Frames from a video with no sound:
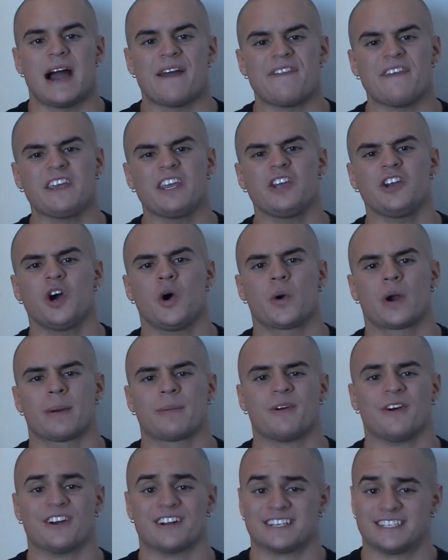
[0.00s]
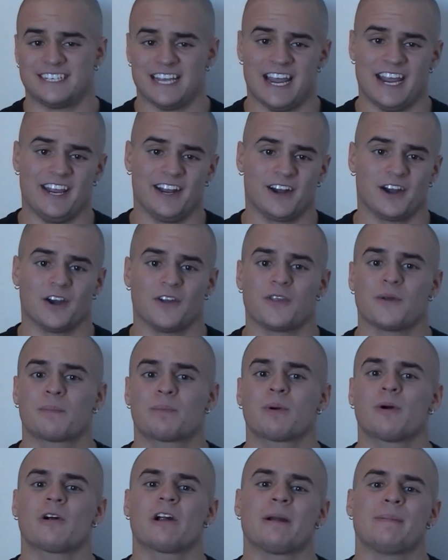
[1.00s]
I think you know what I'm going to say here. The
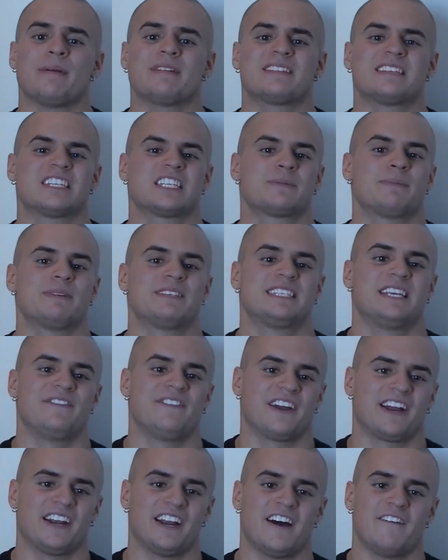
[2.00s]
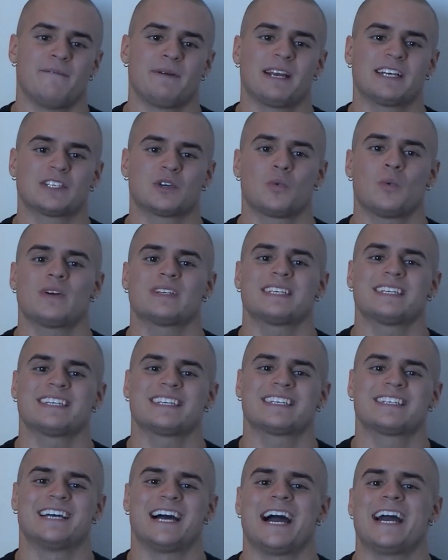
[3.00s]
program isn't specific enough because it
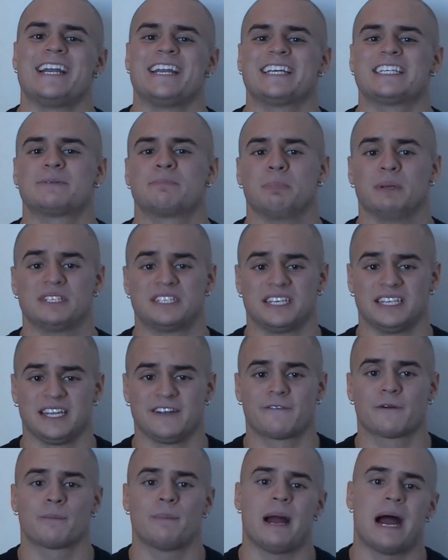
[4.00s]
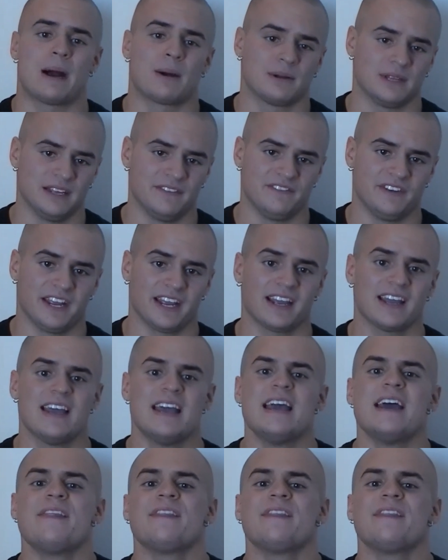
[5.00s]
wasn't designed explicitly for powerlifting.